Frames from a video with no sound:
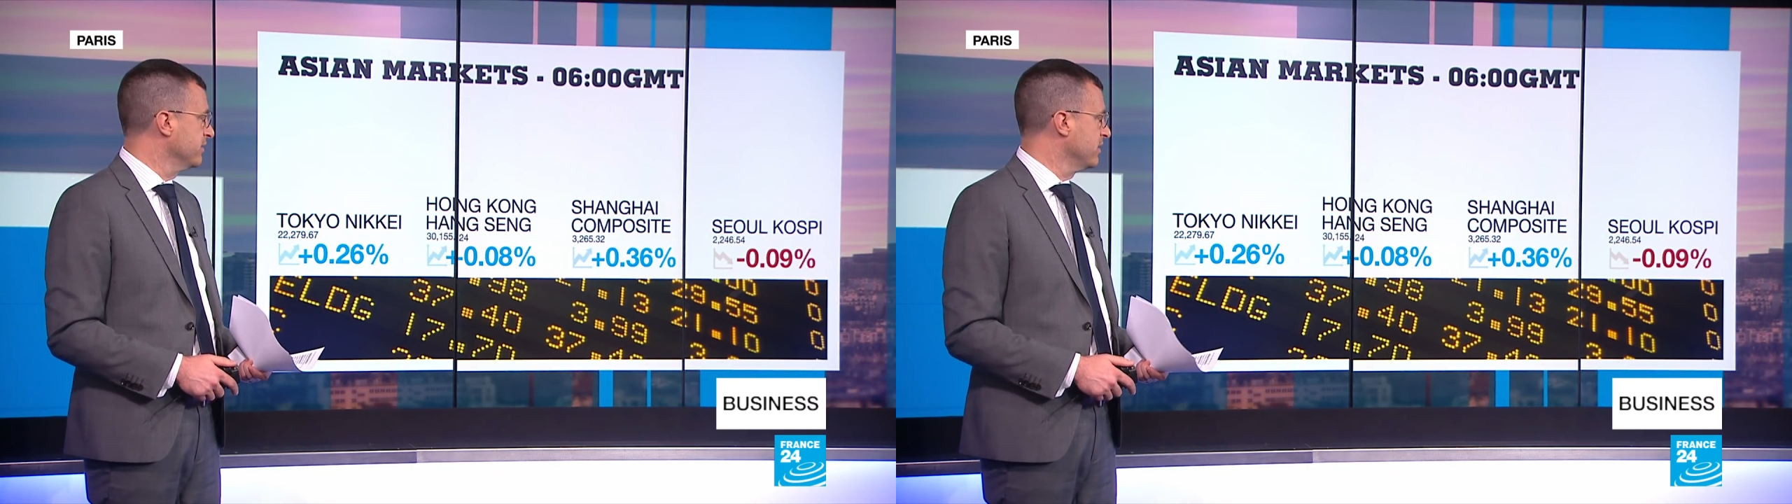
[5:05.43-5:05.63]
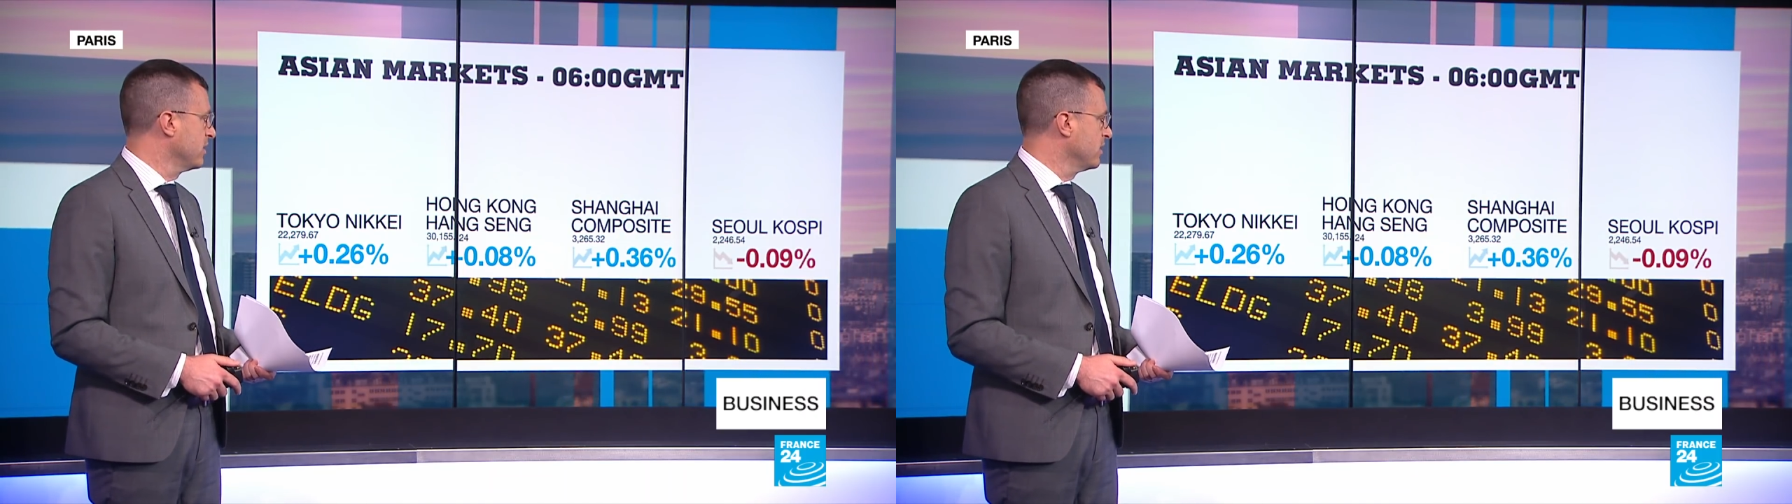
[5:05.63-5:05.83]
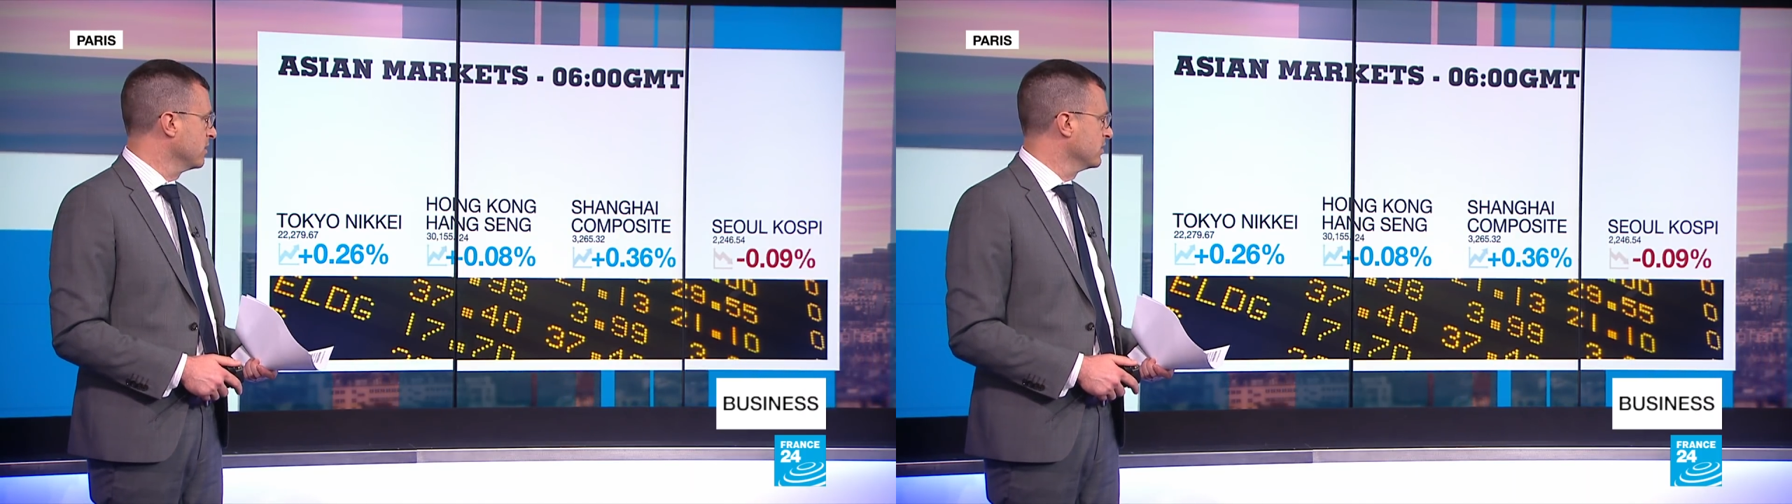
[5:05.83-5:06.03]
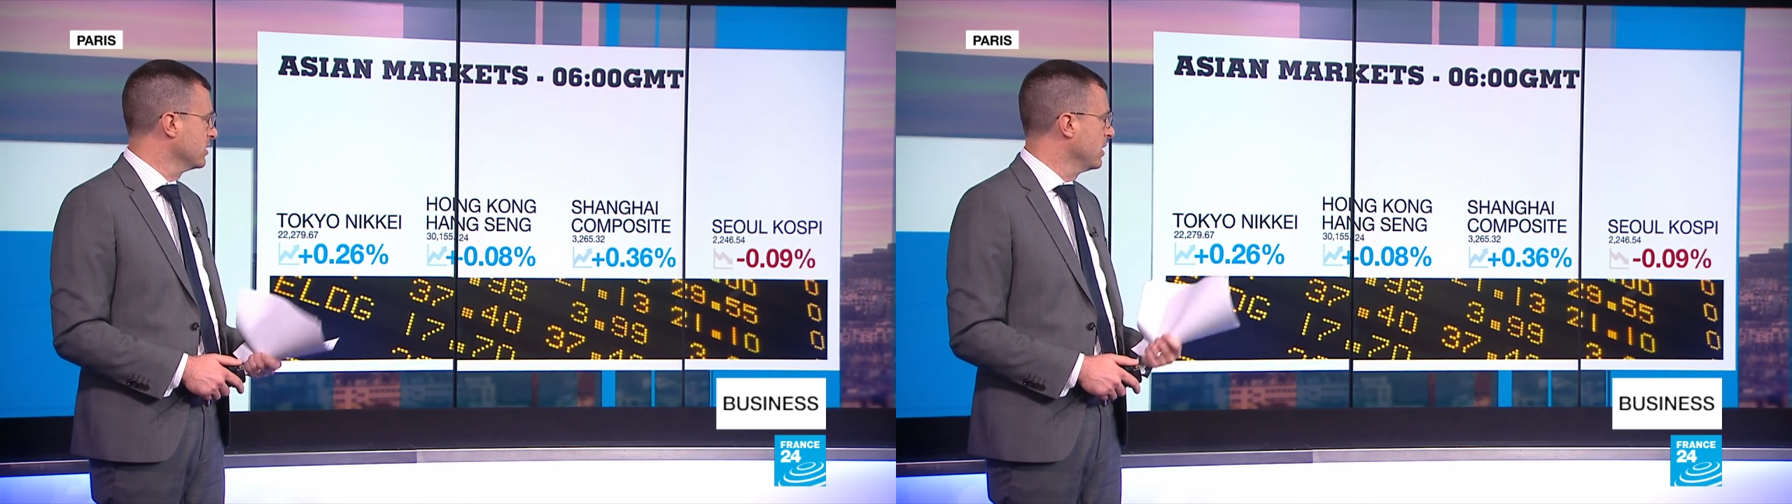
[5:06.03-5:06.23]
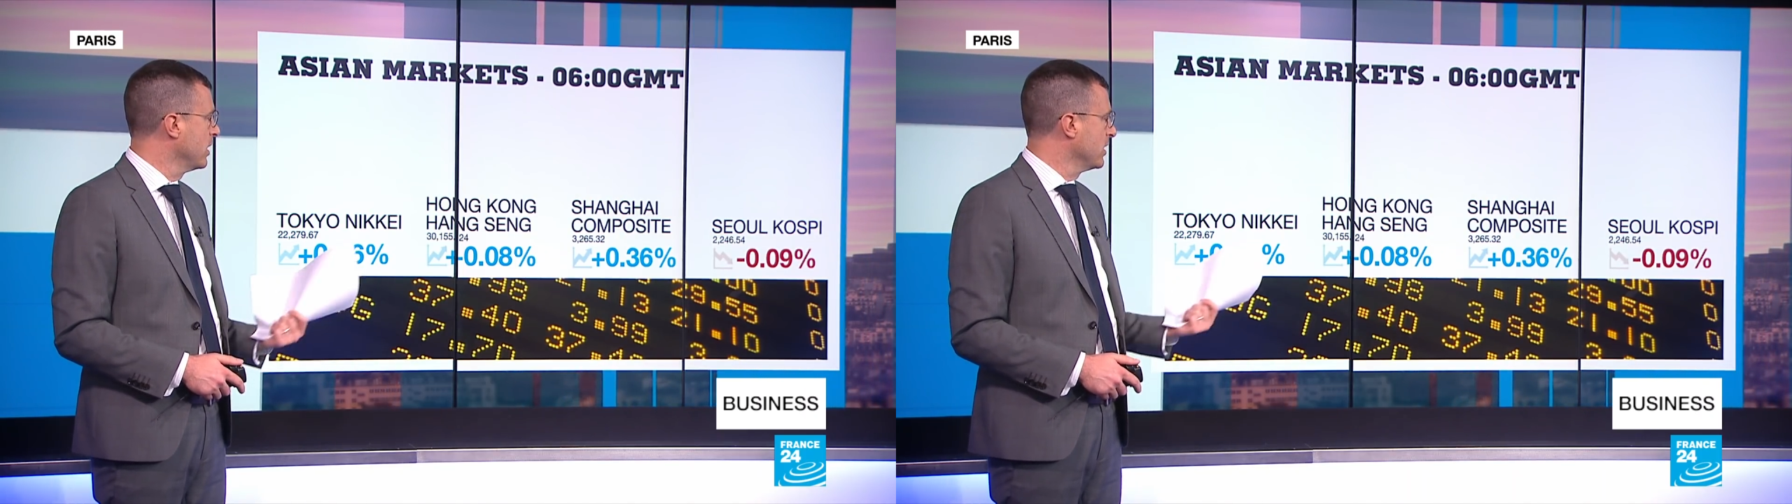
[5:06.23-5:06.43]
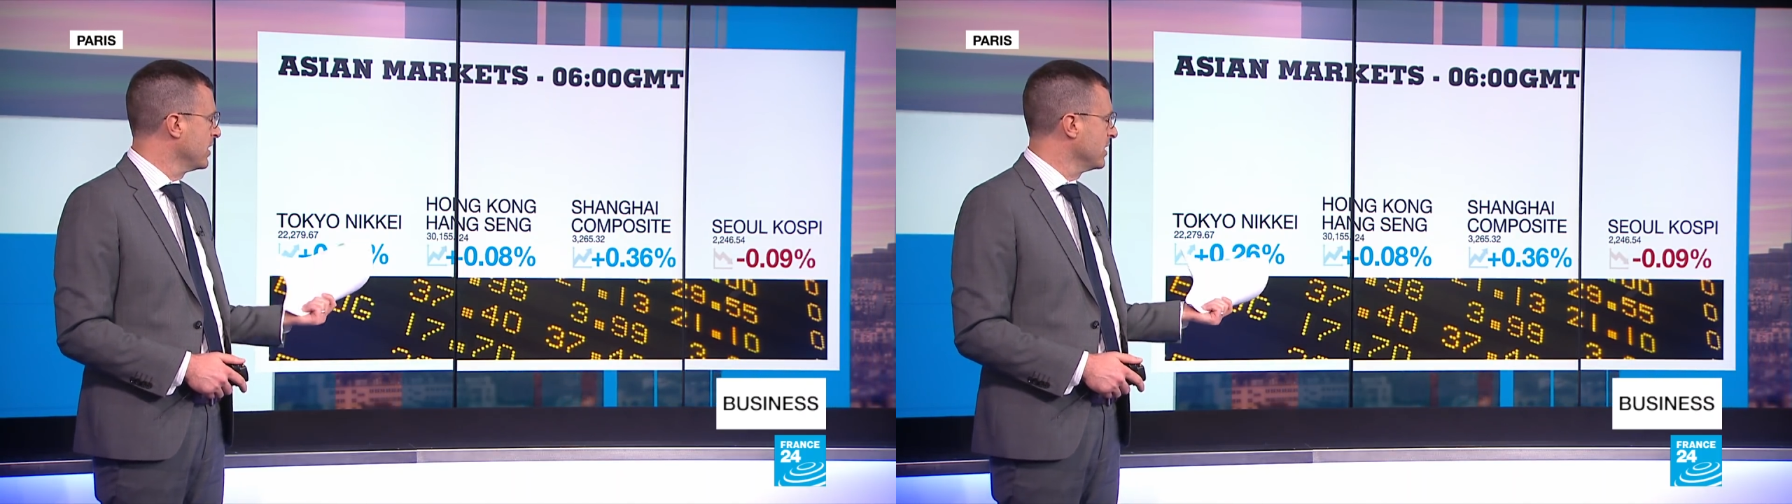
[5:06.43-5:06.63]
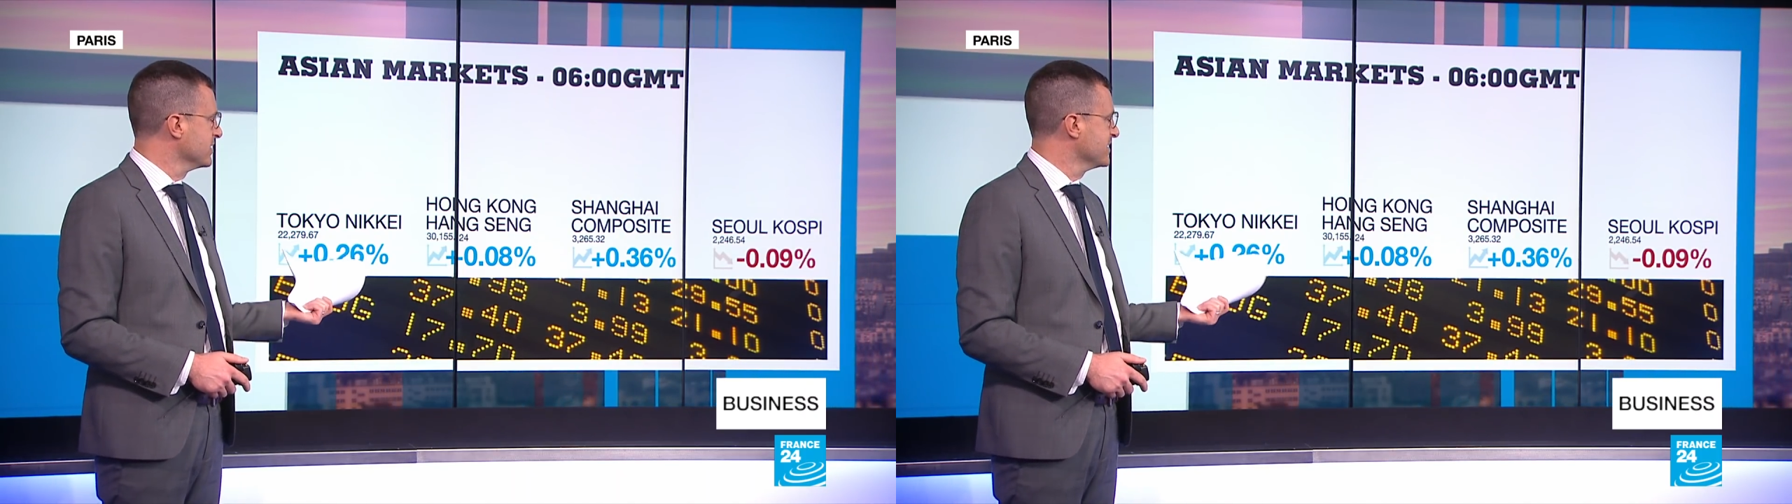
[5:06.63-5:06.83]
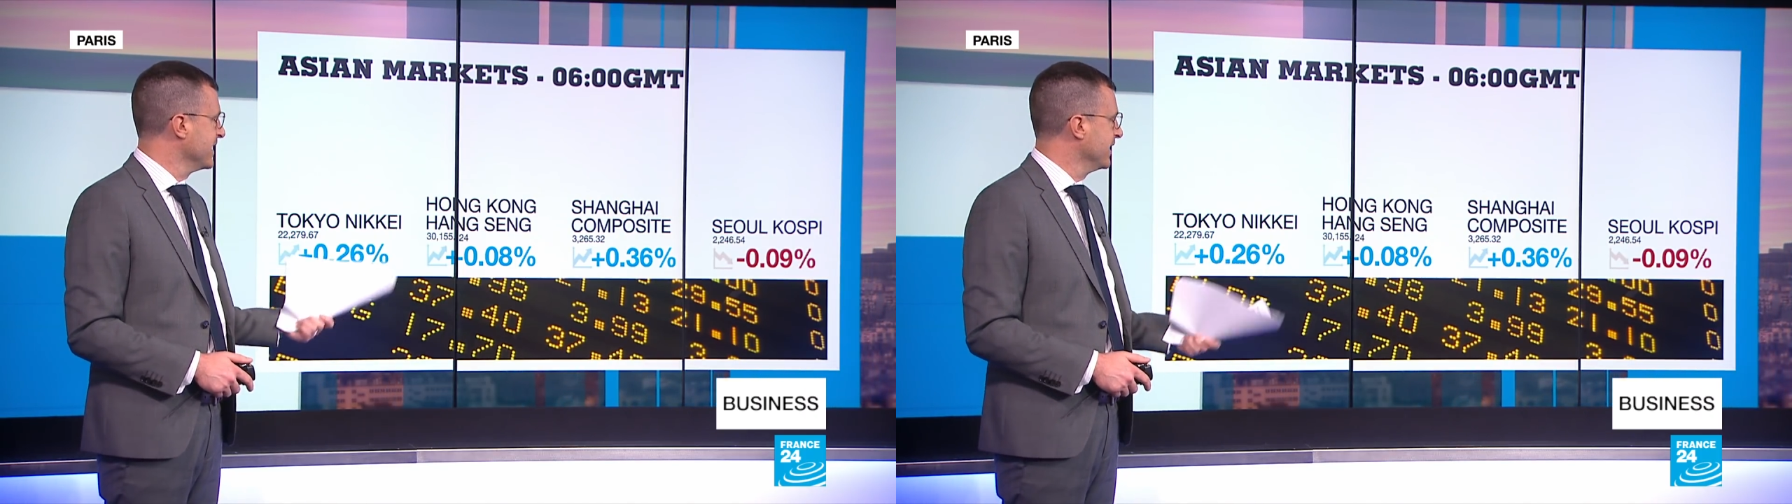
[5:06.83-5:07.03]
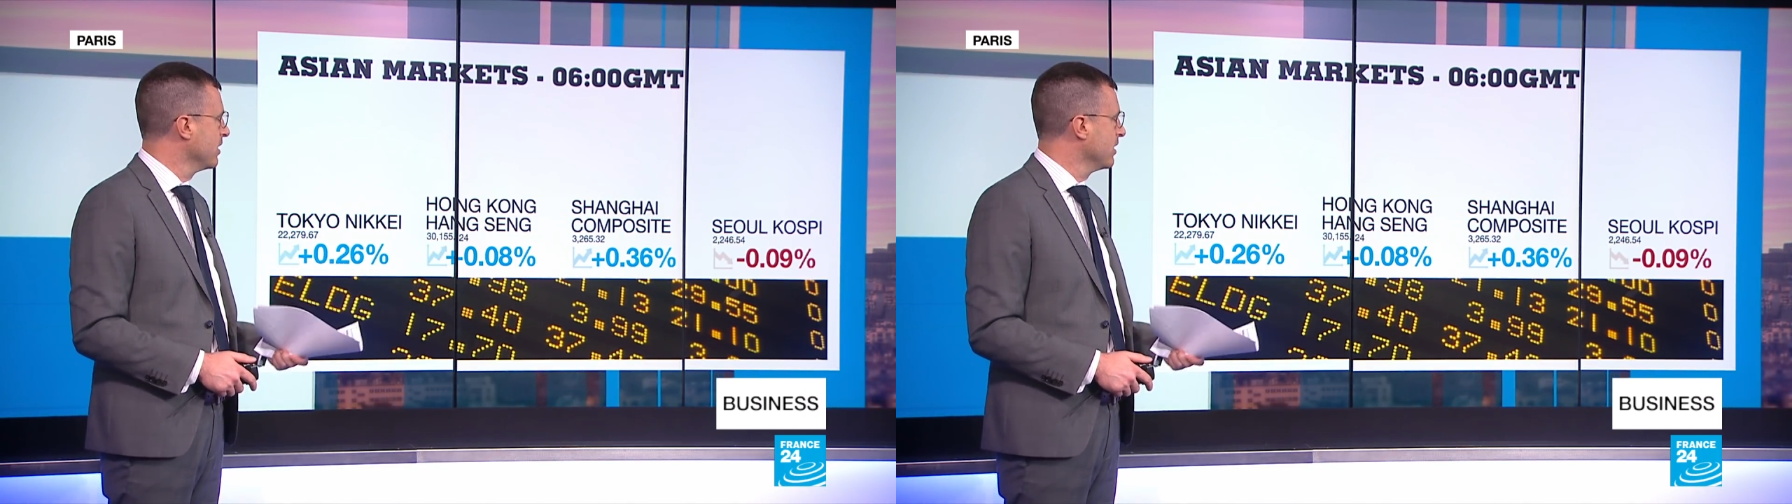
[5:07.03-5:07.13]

The Hong, uh, Hang Seng in